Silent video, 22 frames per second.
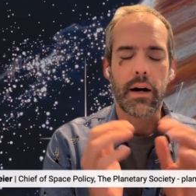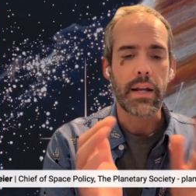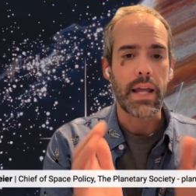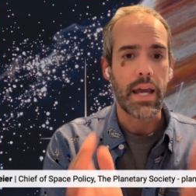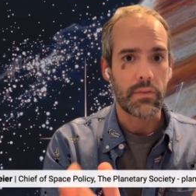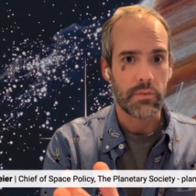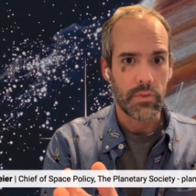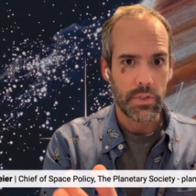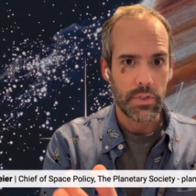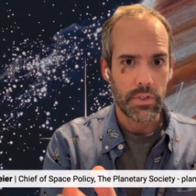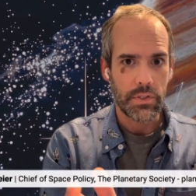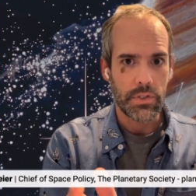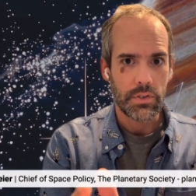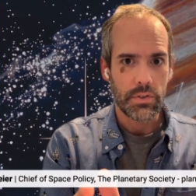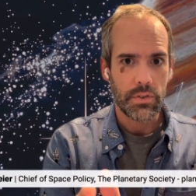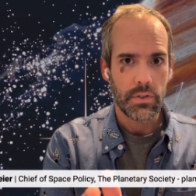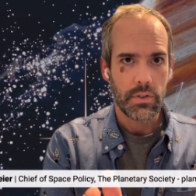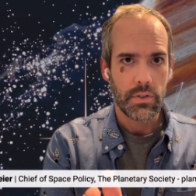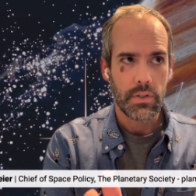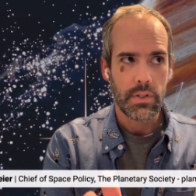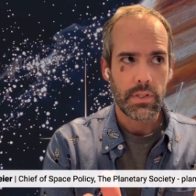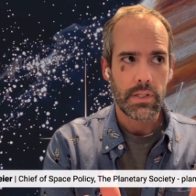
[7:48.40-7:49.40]
on
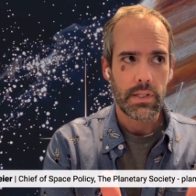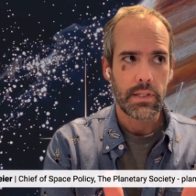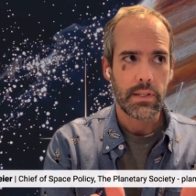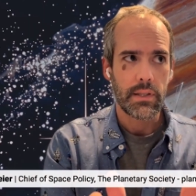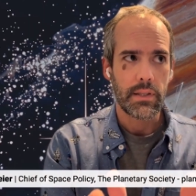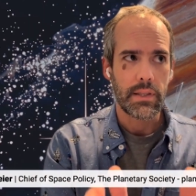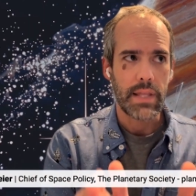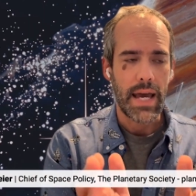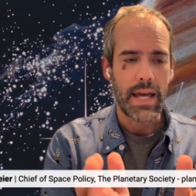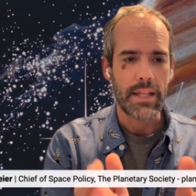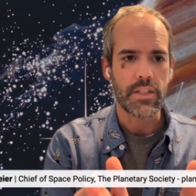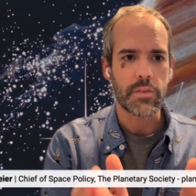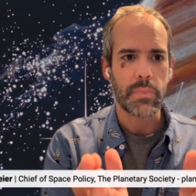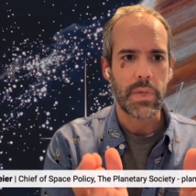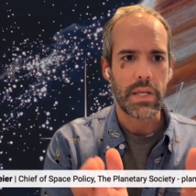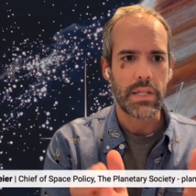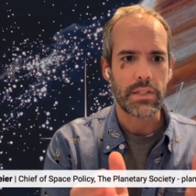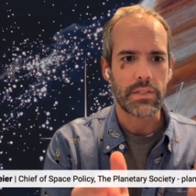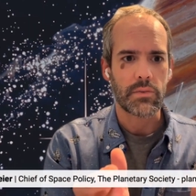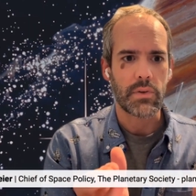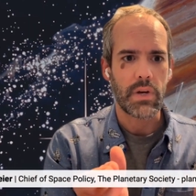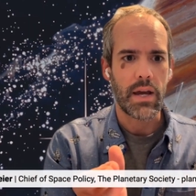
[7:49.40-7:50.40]
average, that
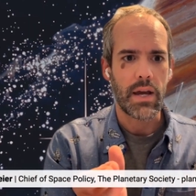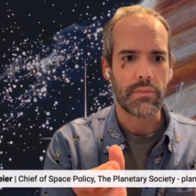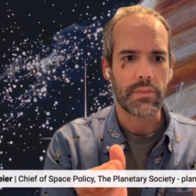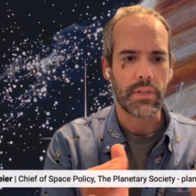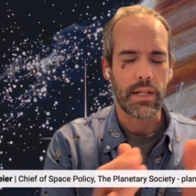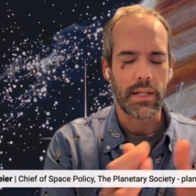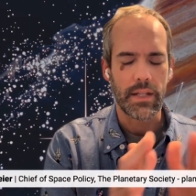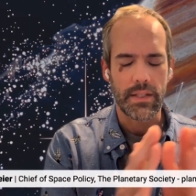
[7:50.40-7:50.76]
spacecraft